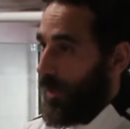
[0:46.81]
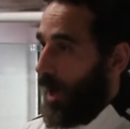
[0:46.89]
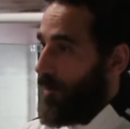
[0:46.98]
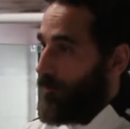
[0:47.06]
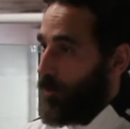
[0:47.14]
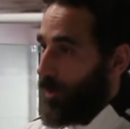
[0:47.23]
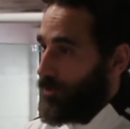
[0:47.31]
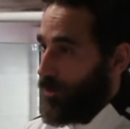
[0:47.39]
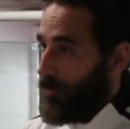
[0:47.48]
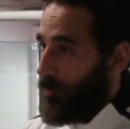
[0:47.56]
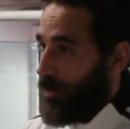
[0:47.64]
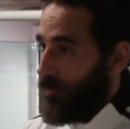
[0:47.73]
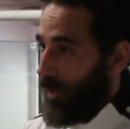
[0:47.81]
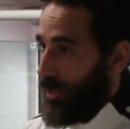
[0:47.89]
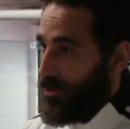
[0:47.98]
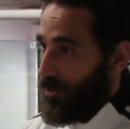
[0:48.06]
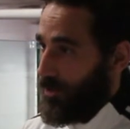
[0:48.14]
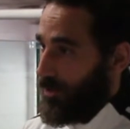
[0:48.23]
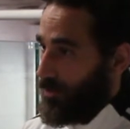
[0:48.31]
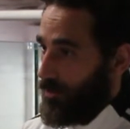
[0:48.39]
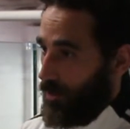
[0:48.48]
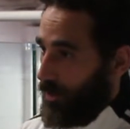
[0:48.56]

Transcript: I've always got the motivation to